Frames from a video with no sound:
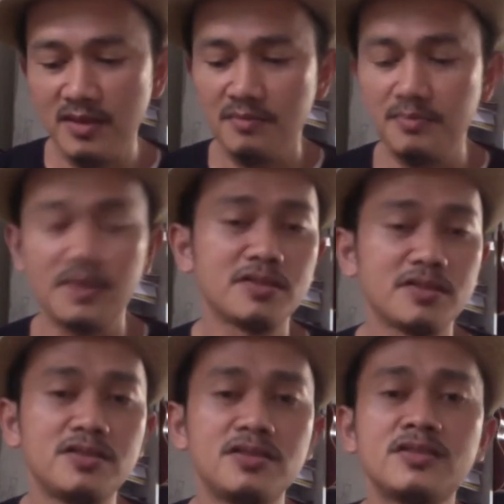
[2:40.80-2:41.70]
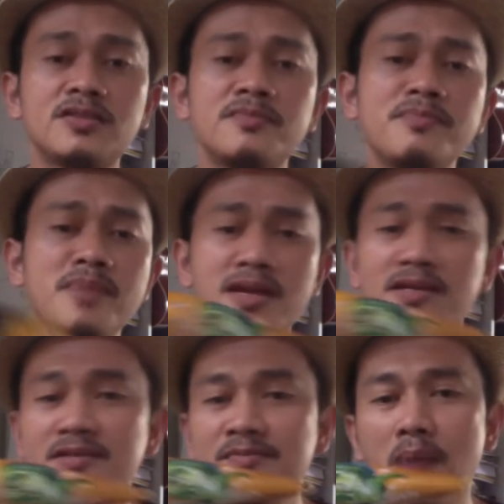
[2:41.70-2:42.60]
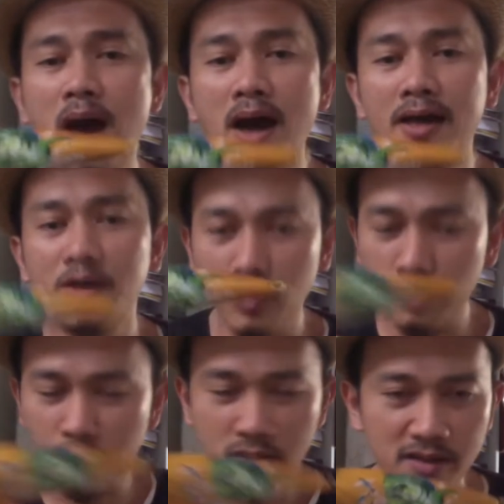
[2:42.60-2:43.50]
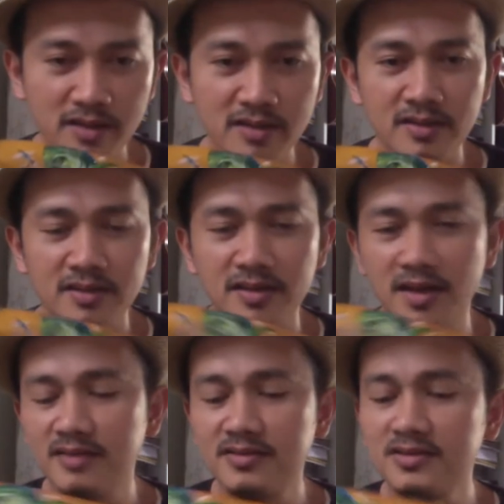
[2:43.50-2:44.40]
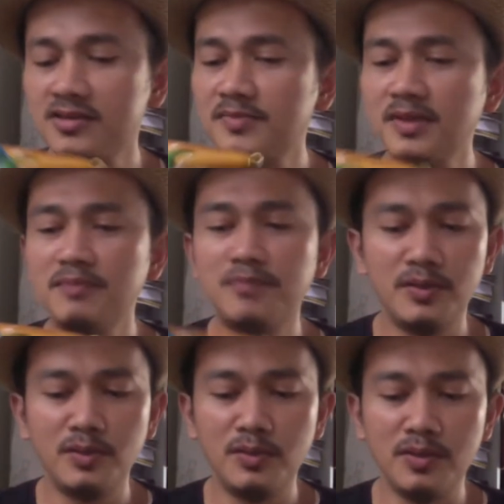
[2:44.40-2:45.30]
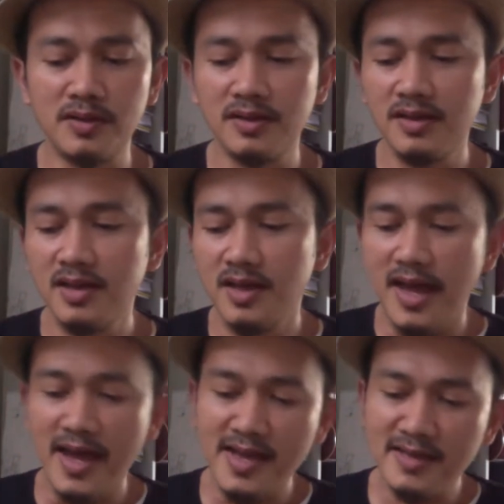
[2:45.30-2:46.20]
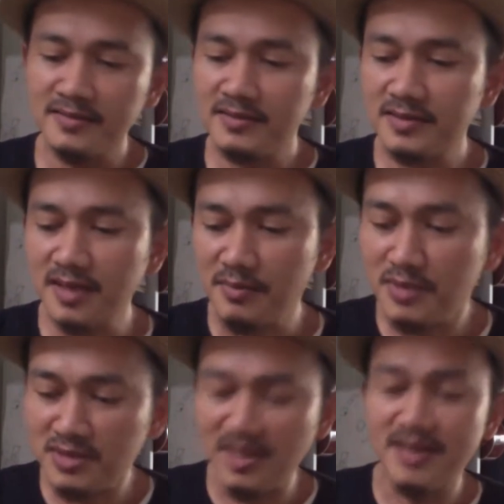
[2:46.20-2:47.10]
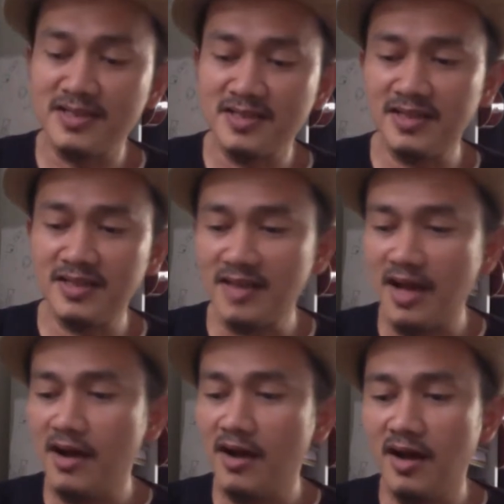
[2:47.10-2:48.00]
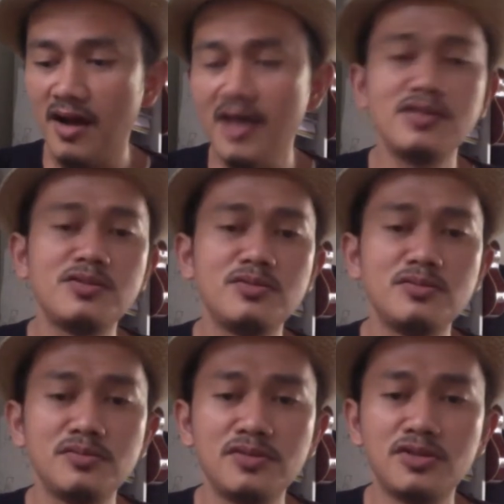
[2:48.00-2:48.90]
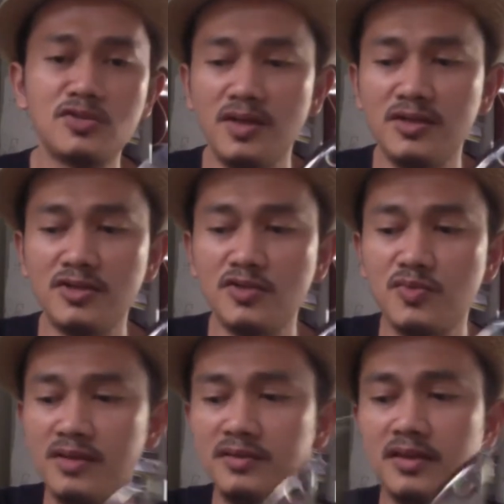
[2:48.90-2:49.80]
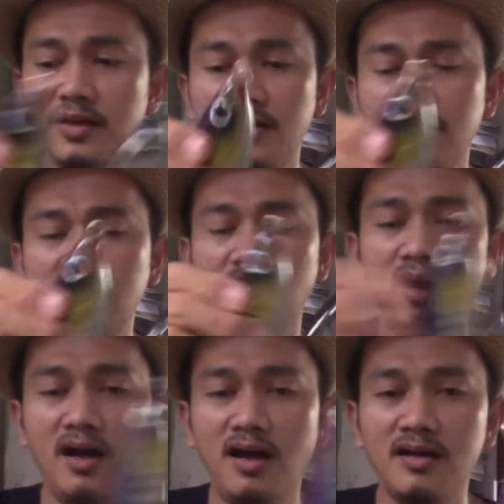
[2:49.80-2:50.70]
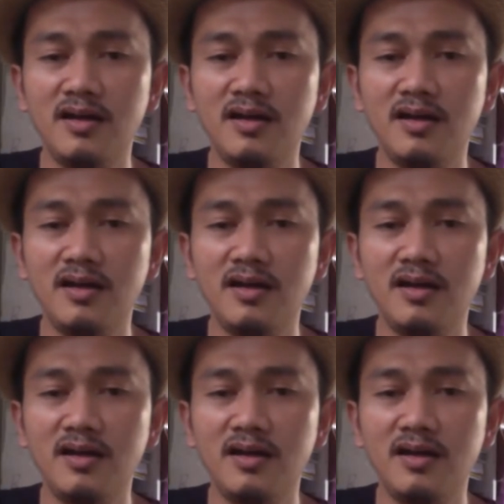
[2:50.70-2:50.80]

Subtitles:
because this is made by order. Yeah, this is made by order. And besides that, I do this one as well. Uh,